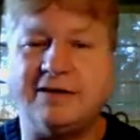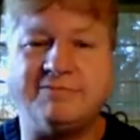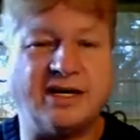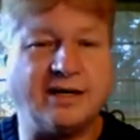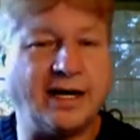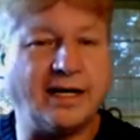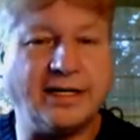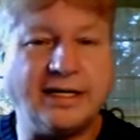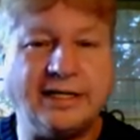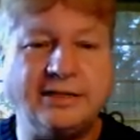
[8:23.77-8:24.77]
Have not
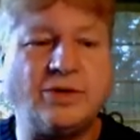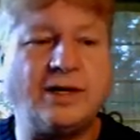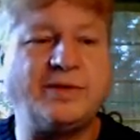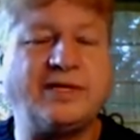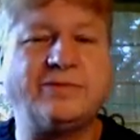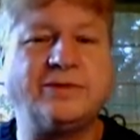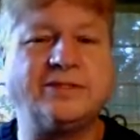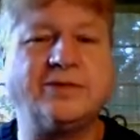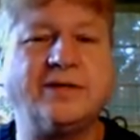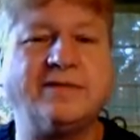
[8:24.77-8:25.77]
had any drop off
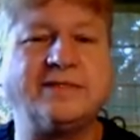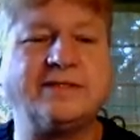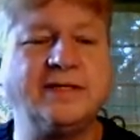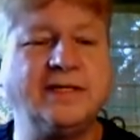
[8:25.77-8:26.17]
whatsoever.